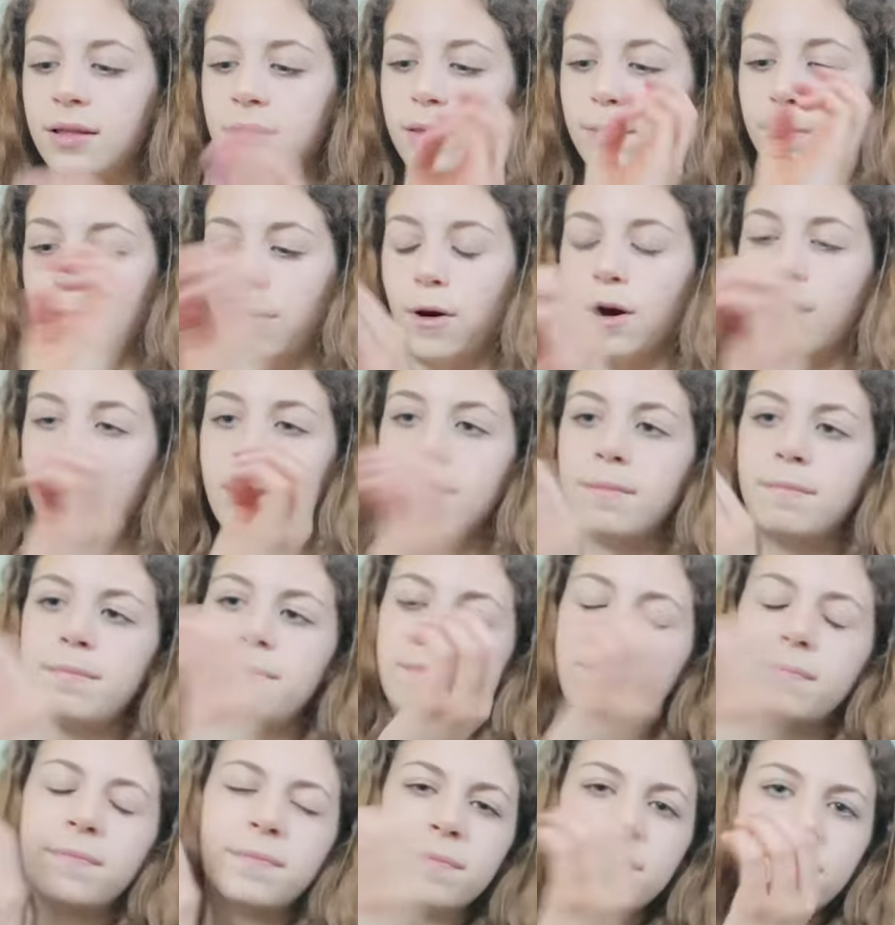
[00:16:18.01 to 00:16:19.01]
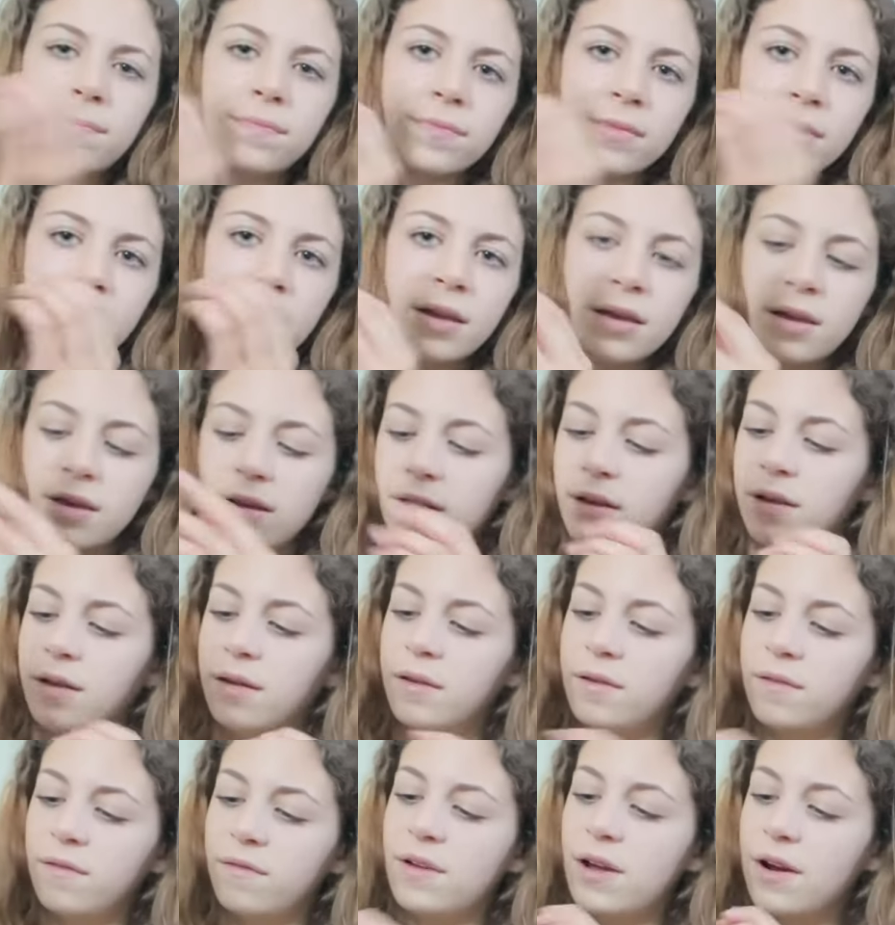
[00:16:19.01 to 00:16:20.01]
The bottom,
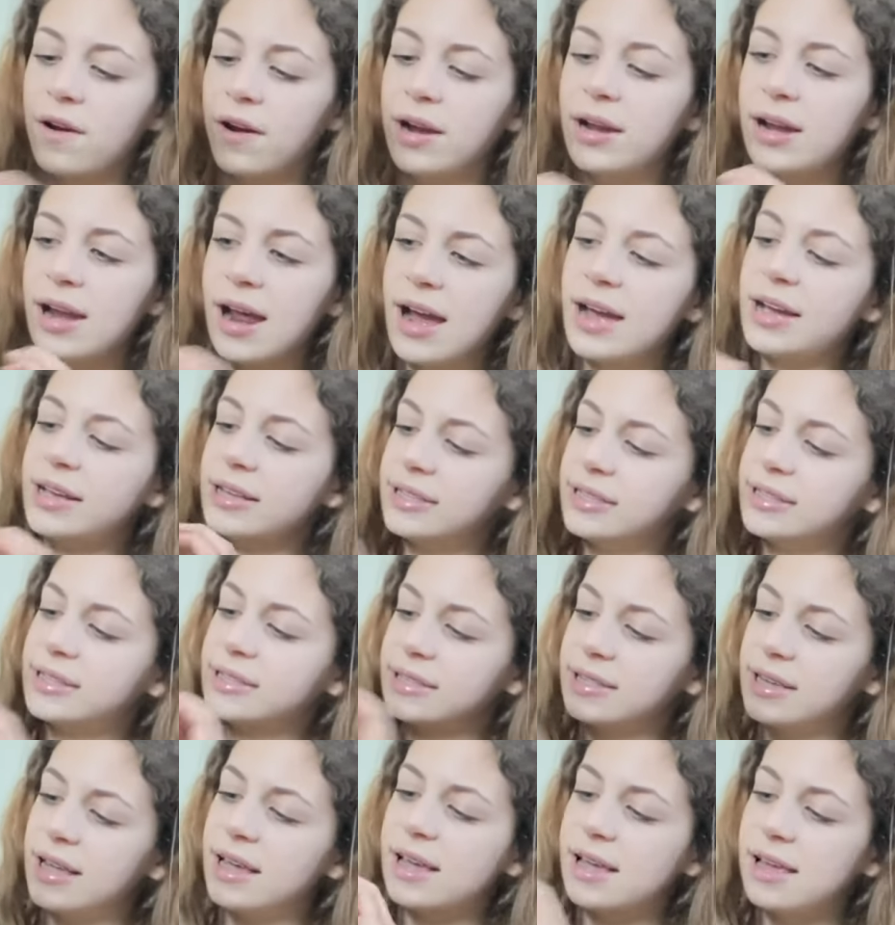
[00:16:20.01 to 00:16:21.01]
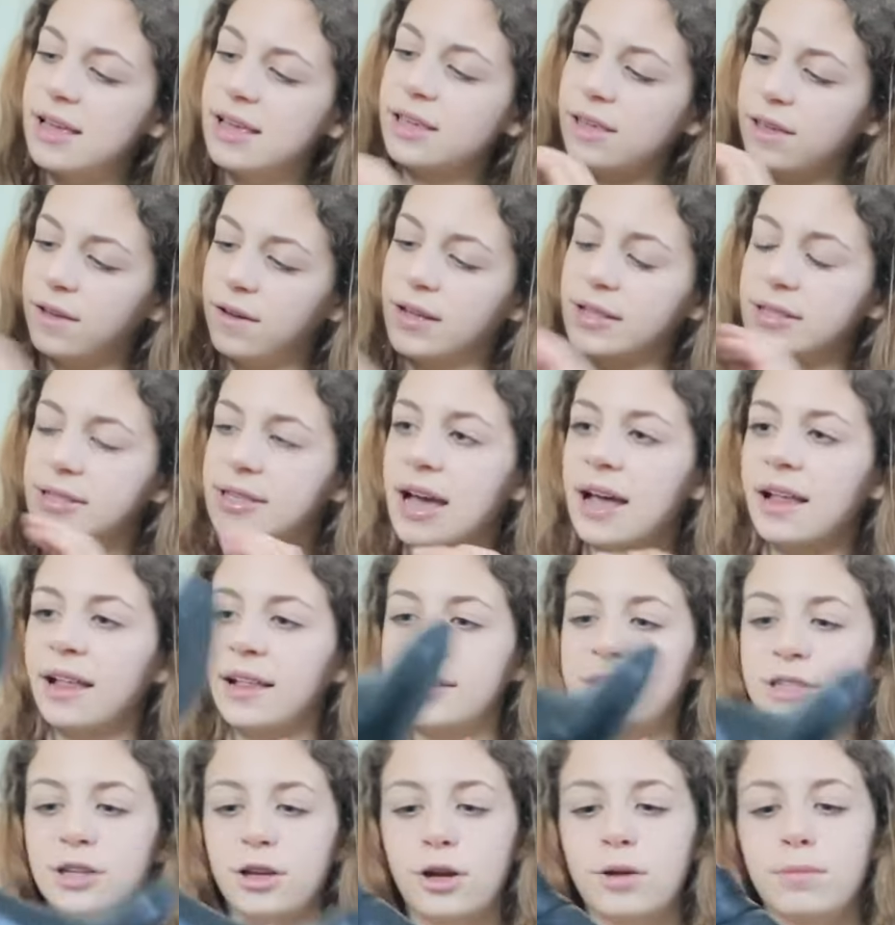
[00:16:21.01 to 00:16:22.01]
very nice. You can tell
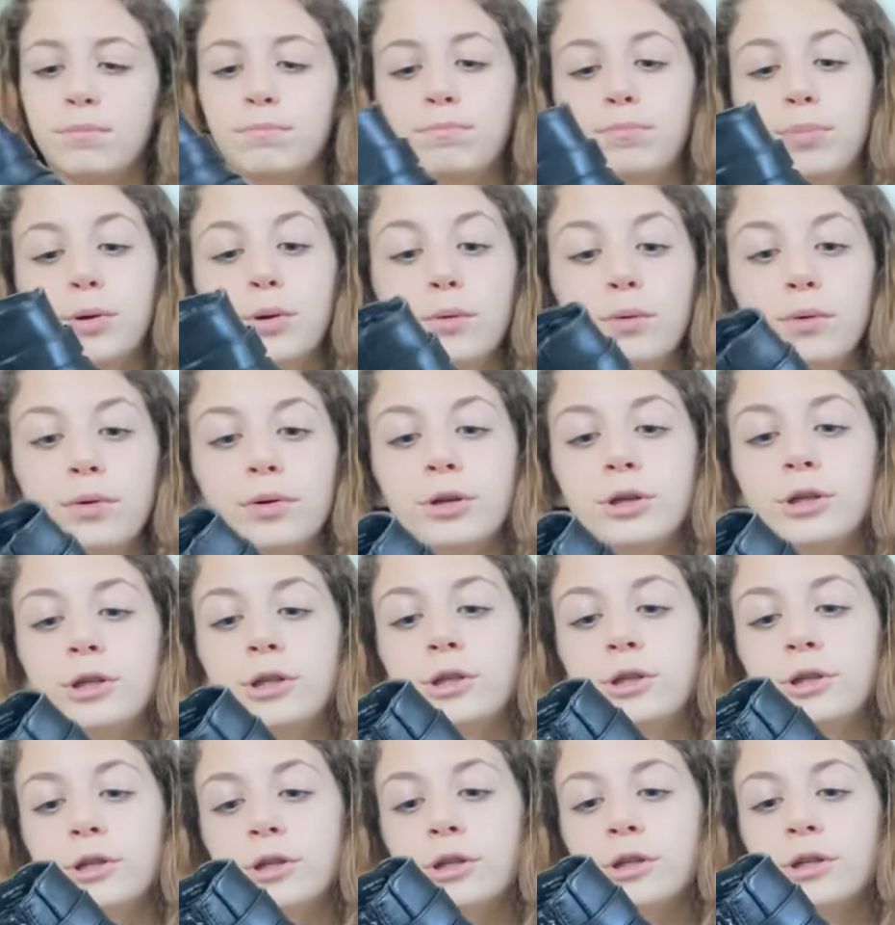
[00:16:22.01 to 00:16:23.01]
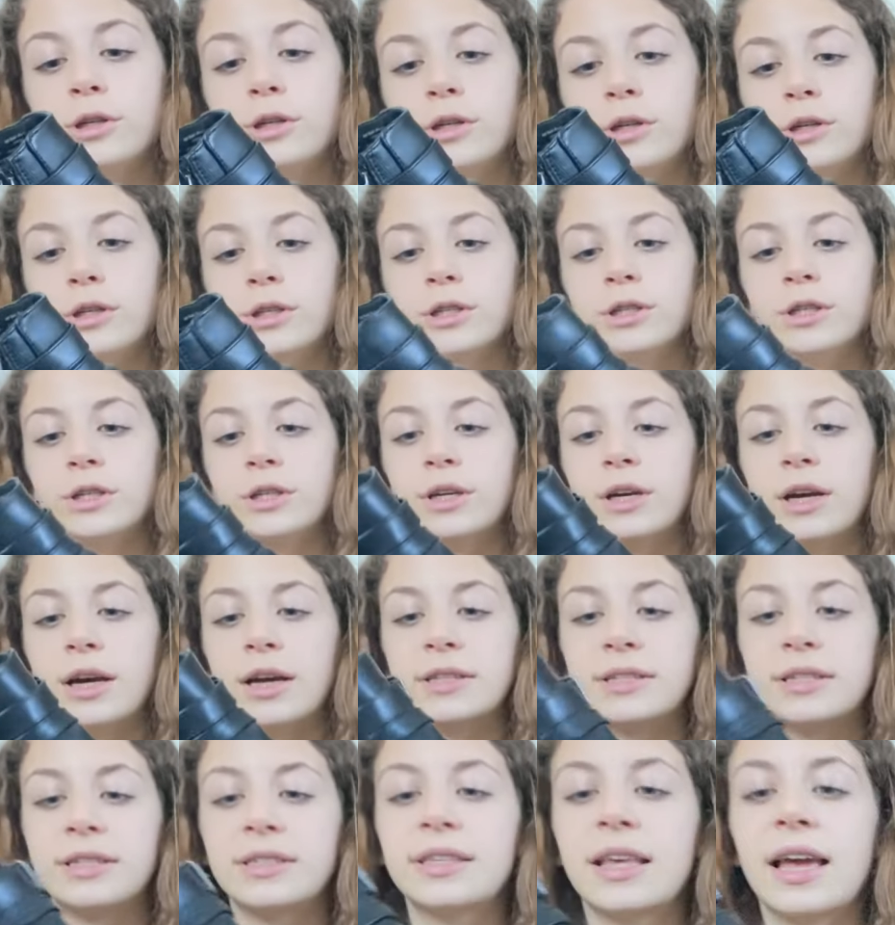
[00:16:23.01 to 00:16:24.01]
it's a good boot. It
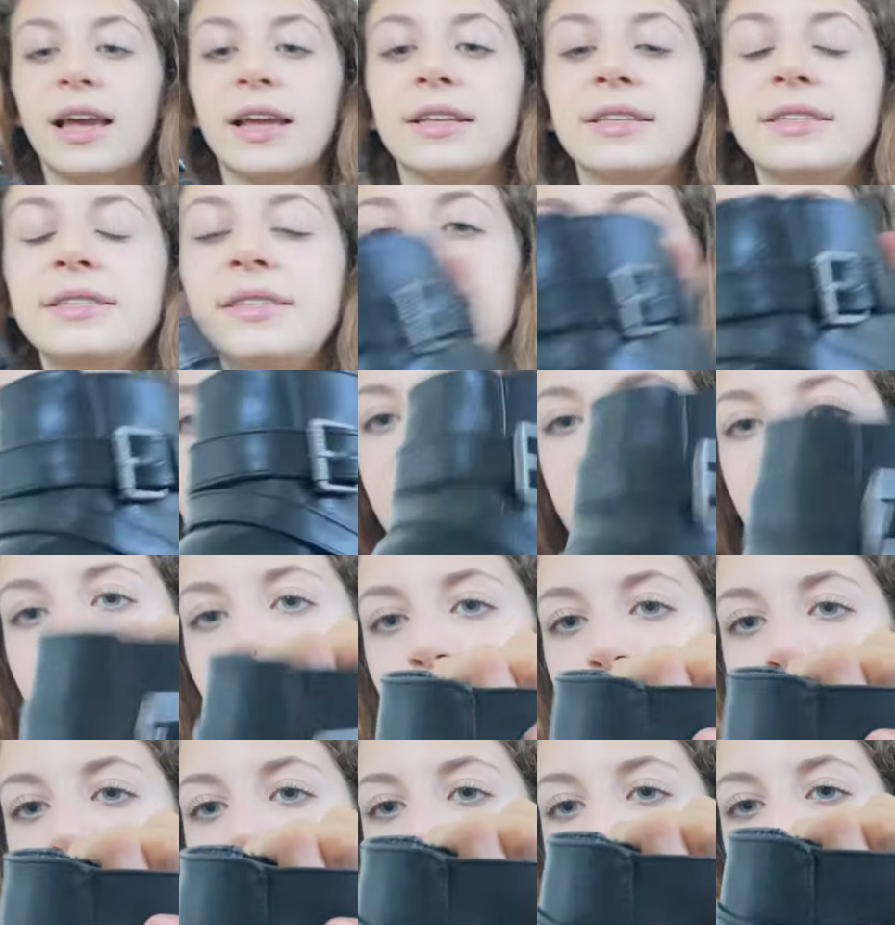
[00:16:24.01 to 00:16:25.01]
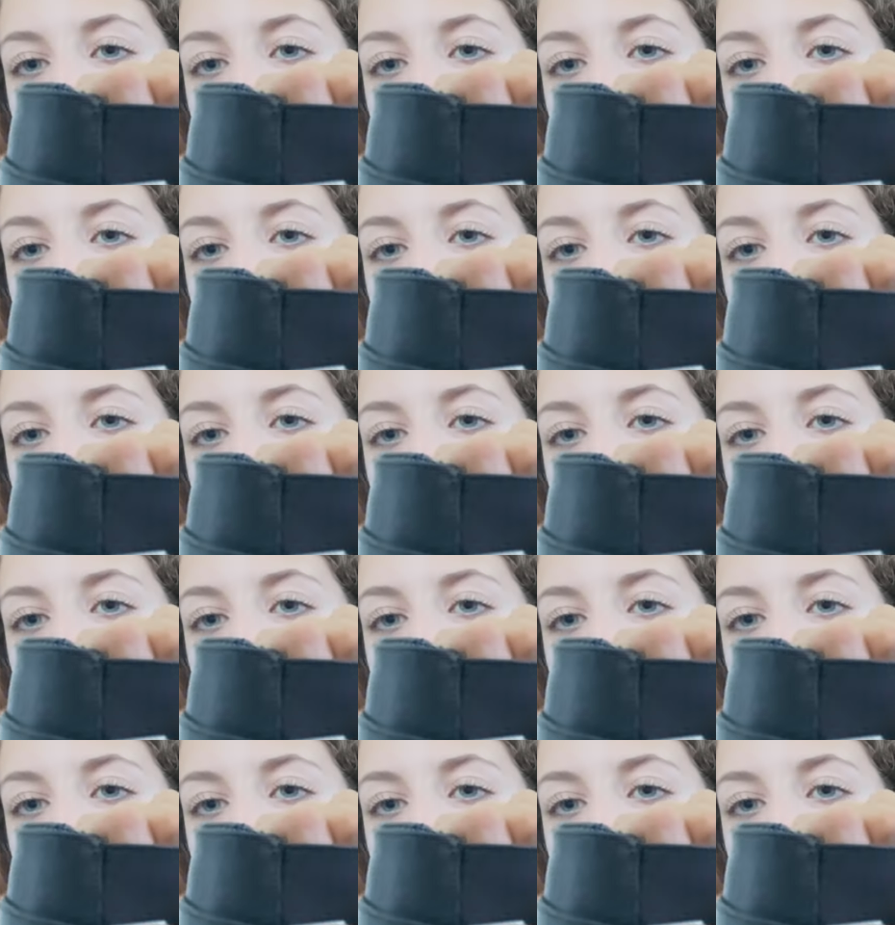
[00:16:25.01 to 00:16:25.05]
has this like detailed little